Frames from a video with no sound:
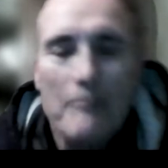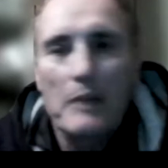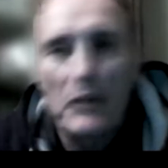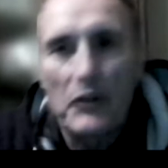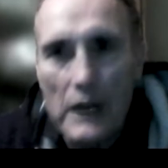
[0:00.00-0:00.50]

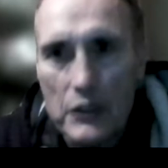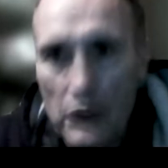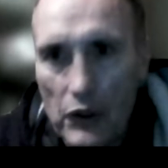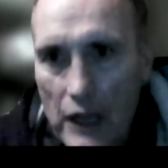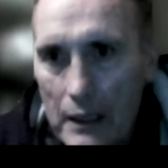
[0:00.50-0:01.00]
But these are
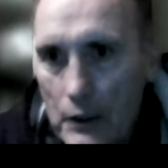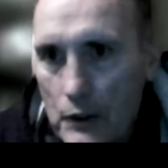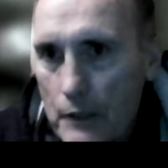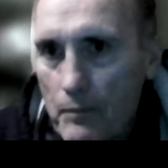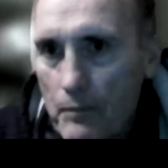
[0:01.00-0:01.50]

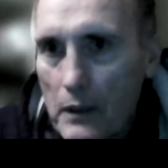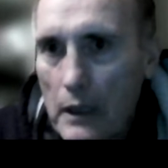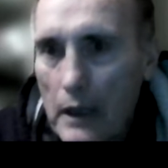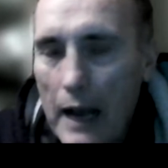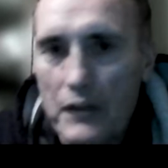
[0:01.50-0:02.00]
things,
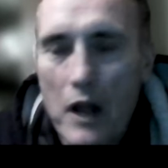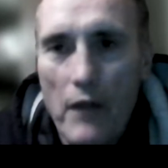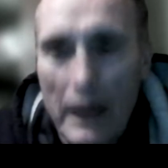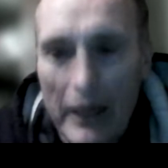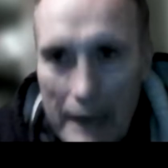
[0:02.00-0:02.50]
guys,
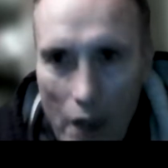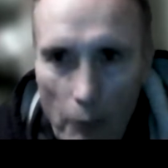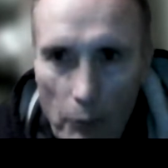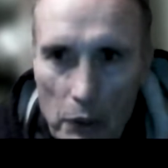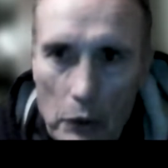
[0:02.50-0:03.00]
that can help
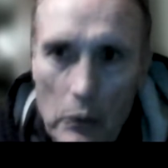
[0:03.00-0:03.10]
you